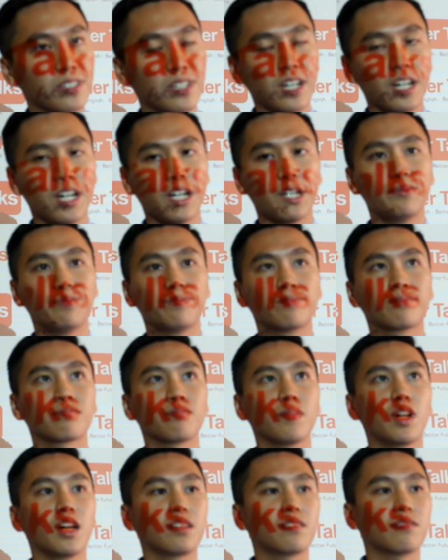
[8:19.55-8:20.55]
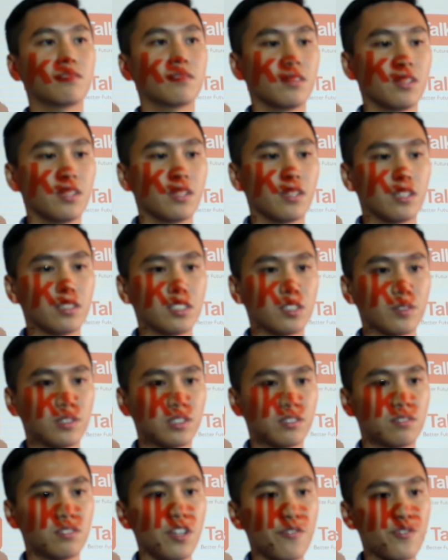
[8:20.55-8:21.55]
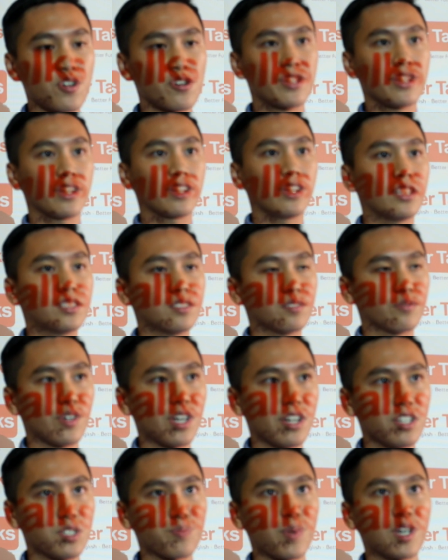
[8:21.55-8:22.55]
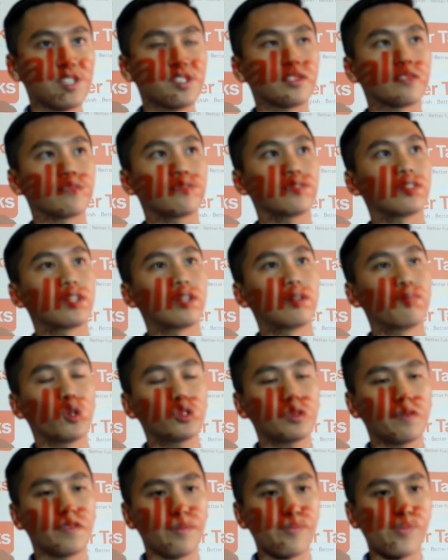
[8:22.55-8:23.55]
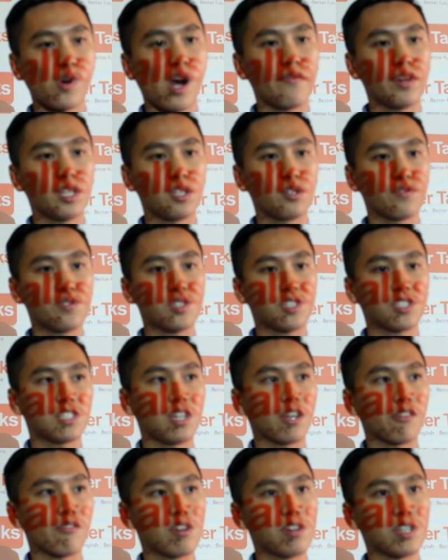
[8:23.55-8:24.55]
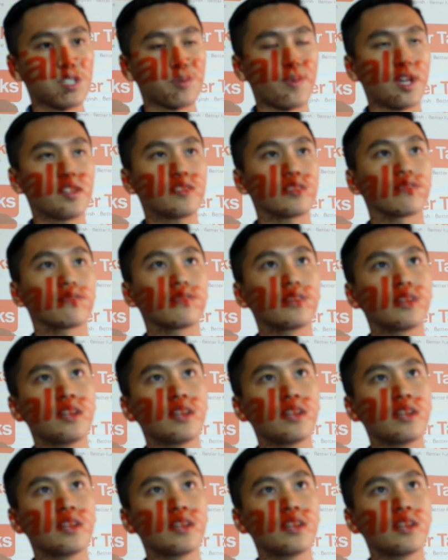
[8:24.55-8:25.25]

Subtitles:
But the difficult thing is very expensive. Like, most of the private universities are really expensive.